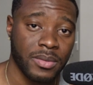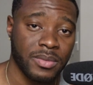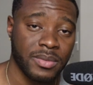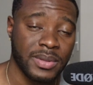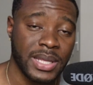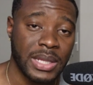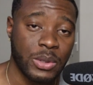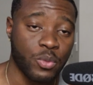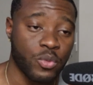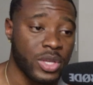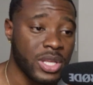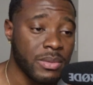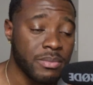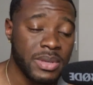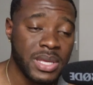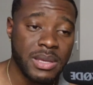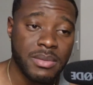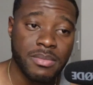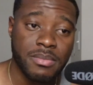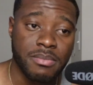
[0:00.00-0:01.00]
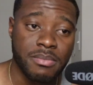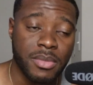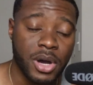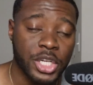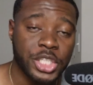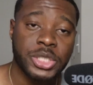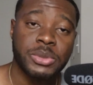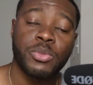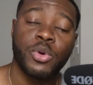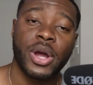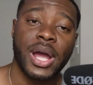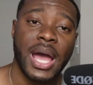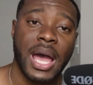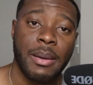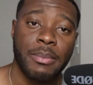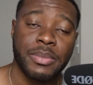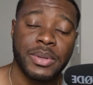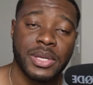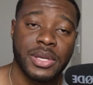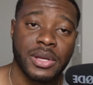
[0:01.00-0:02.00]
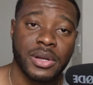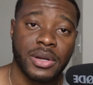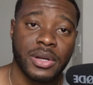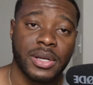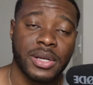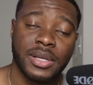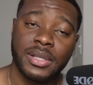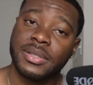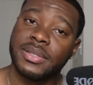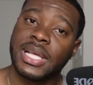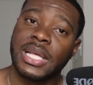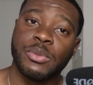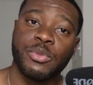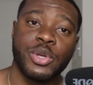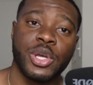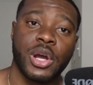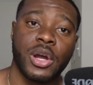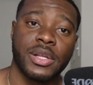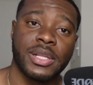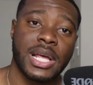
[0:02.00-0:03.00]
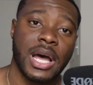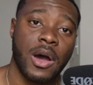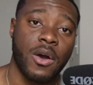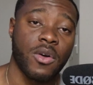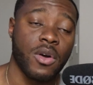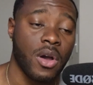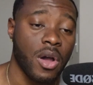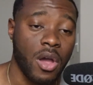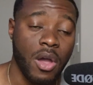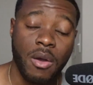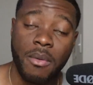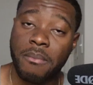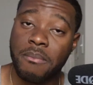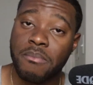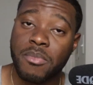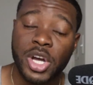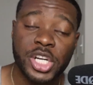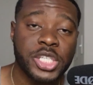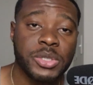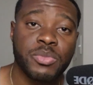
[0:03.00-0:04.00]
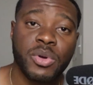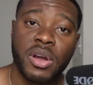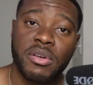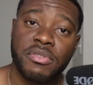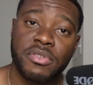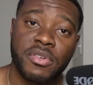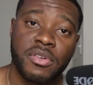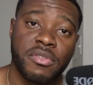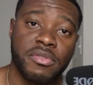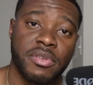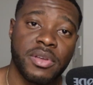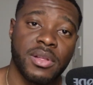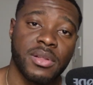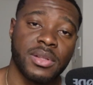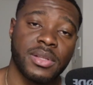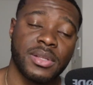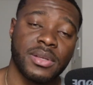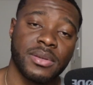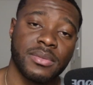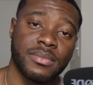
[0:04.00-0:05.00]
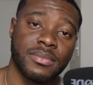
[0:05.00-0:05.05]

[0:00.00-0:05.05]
then we'll be much more happier than we are now, much more fulfilled,